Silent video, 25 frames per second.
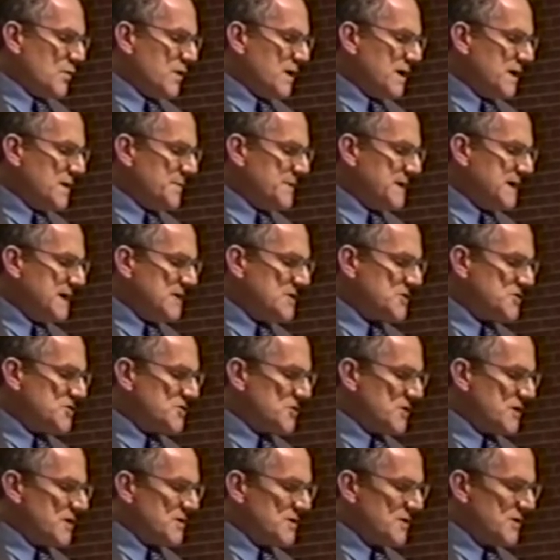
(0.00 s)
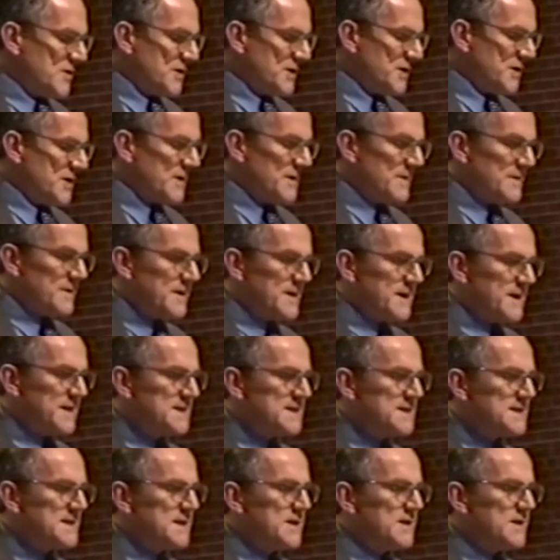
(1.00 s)
will be in short order
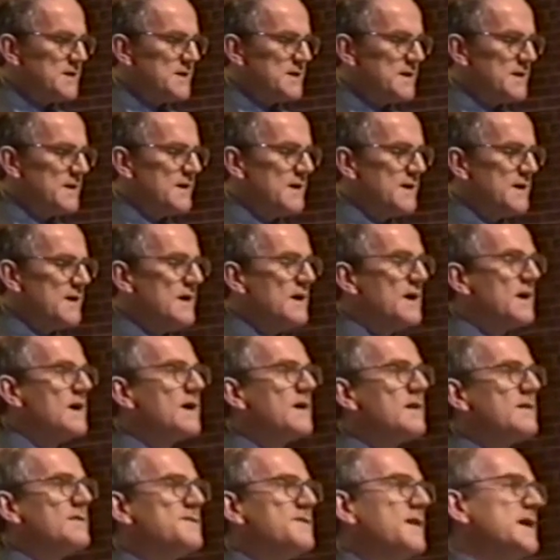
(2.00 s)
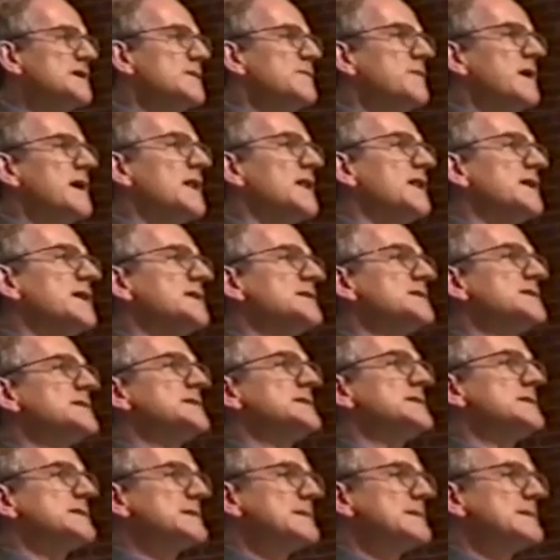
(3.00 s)
considered fundamentalists.